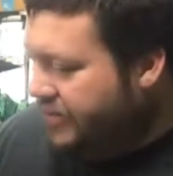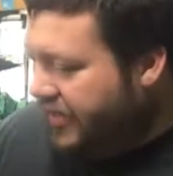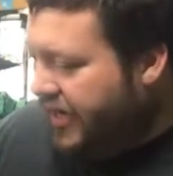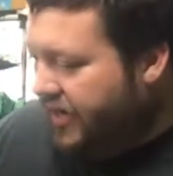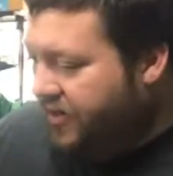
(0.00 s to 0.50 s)

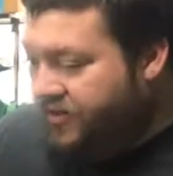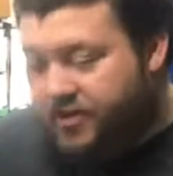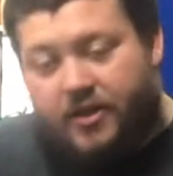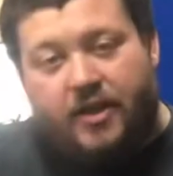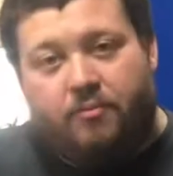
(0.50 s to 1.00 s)
yeah,
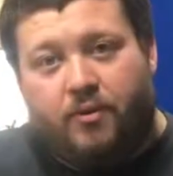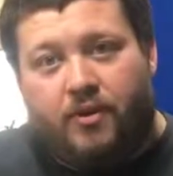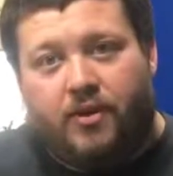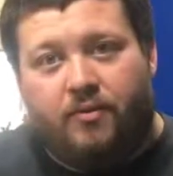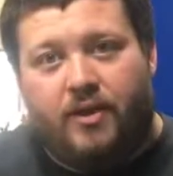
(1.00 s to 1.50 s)
just keep
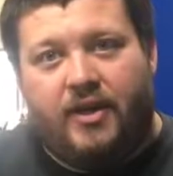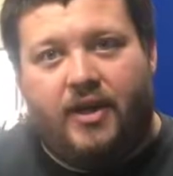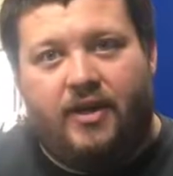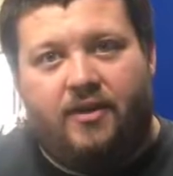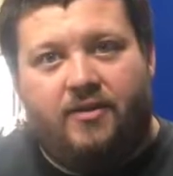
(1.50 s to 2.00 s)
plugging away
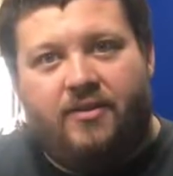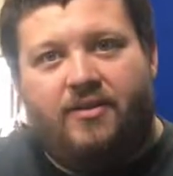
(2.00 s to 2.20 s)
at it.